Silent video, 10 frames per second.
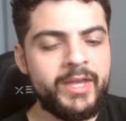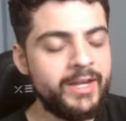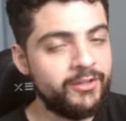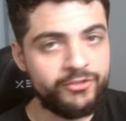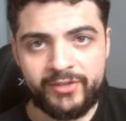
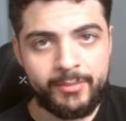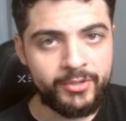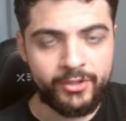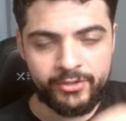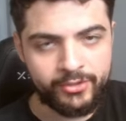and it's just down
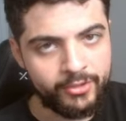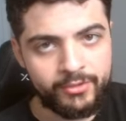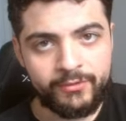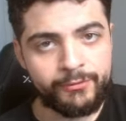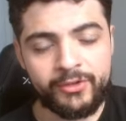below. You
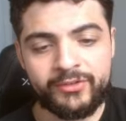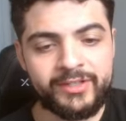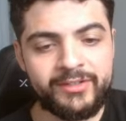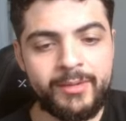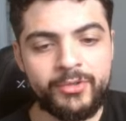go to the first
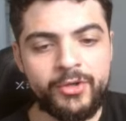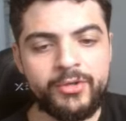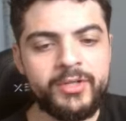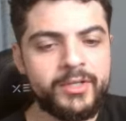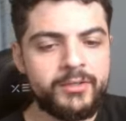link down below.